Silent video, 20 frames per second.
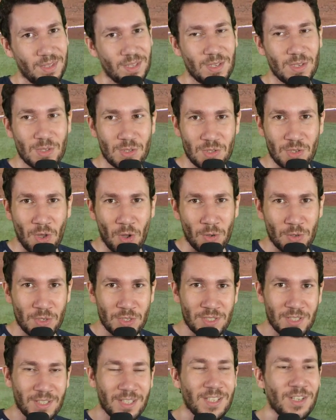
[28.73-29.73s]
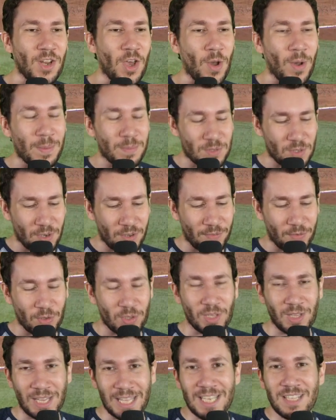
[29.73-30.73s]
So just to let you know, I'm sorry for the
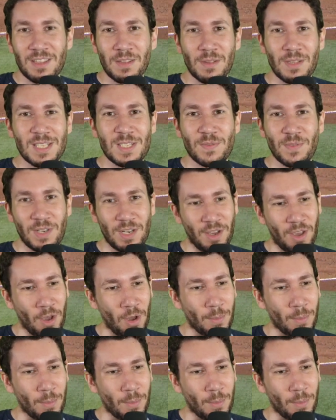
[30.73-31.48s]
length of this video.